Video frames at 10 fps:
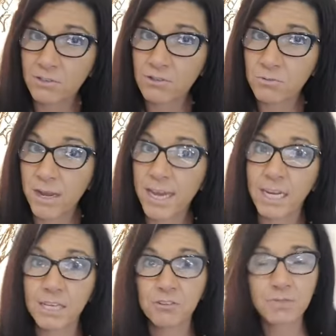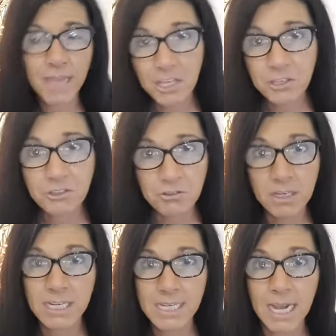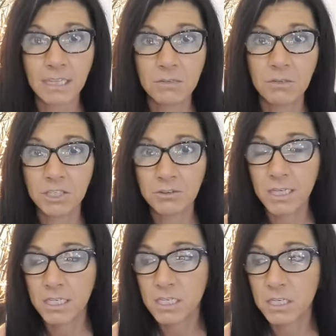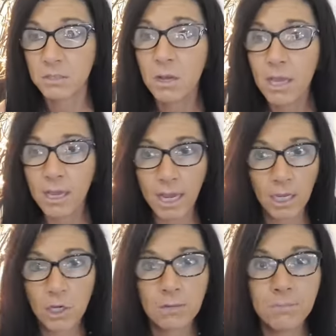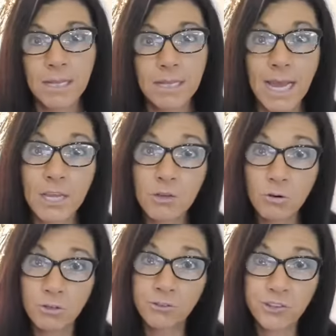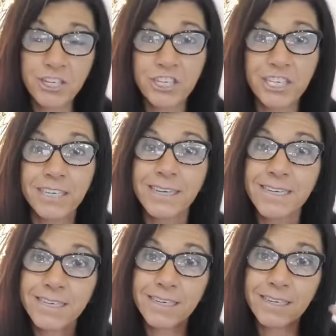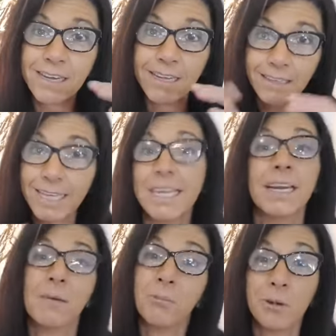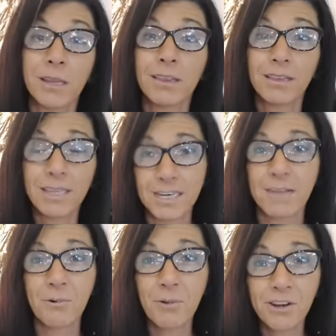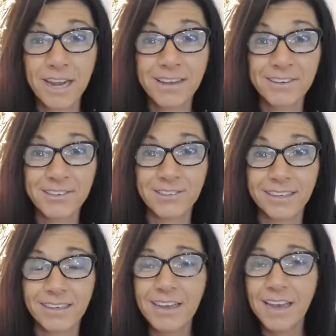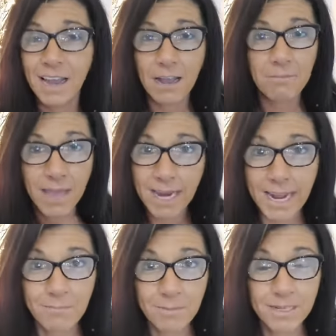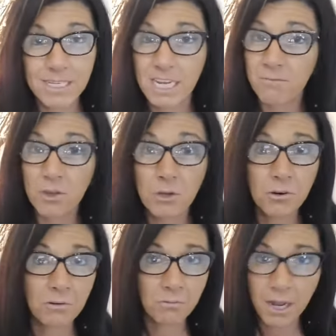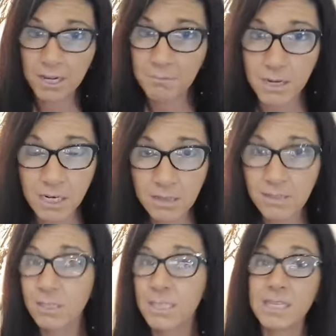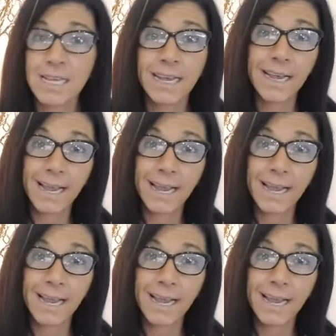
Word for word: to lose weight and you think you're doing exactly what you need to do, it could be that your nutrition isn't linking up with the type of workout you're doing. And that happens. If you are running marathons,